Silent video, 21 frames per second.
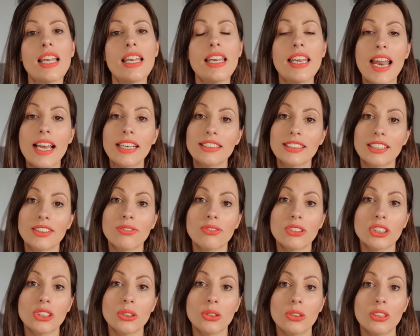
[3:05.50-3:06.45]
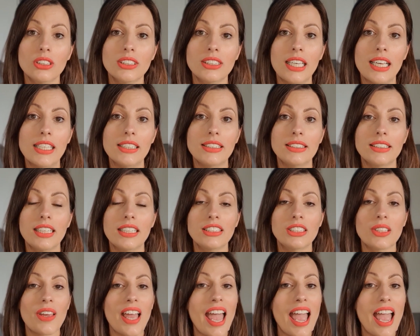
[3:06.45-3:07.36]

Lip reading: lesson resources. So